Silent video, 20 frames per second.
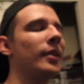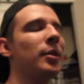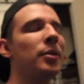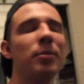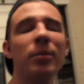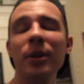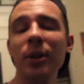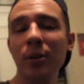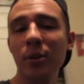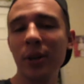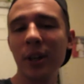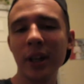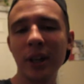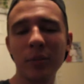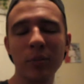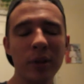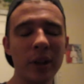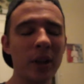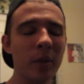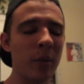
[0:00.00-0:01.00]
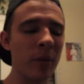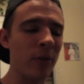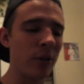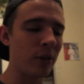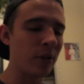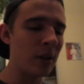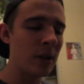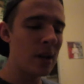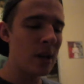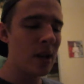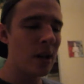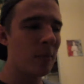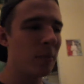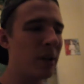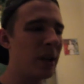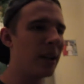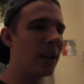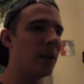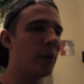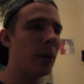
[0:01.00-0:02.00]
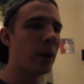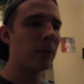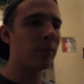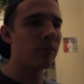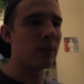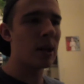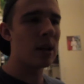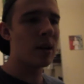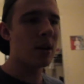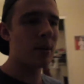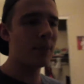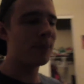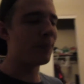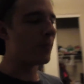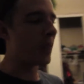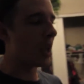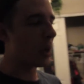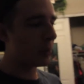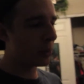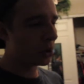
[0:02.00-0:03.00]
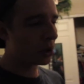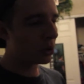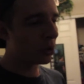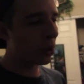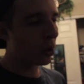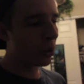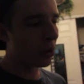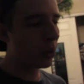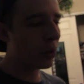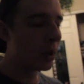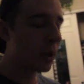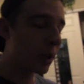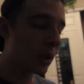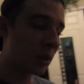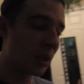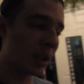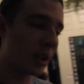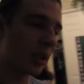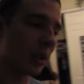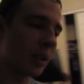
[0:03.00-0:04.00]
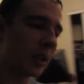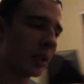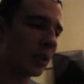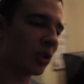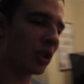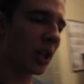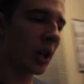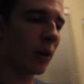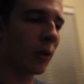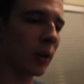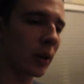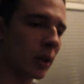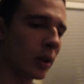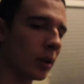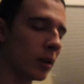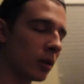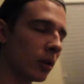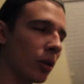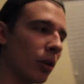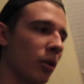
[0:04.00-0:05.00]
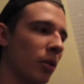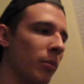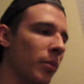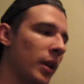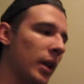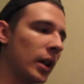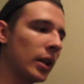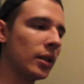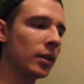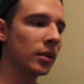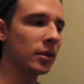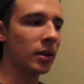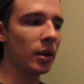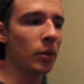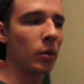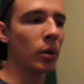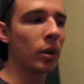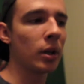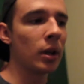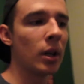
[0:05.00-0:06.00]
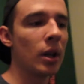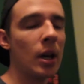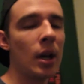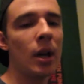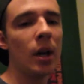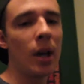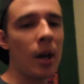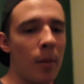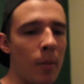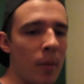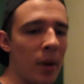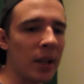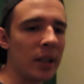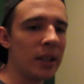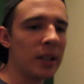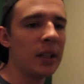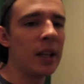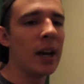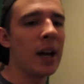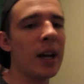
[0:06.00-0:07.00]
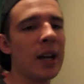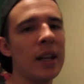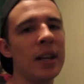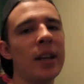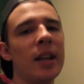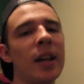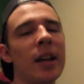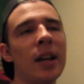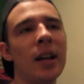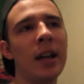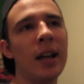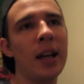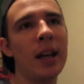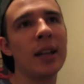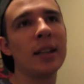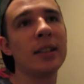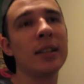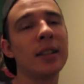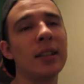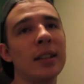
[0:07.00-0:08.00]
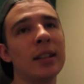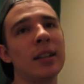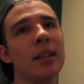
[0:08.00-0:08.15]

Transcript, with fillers: it's pretty cool that I could play it on my phone. But anyway, um, I'm gonna go because I gotta take a shower and then go to bed because I work mañana at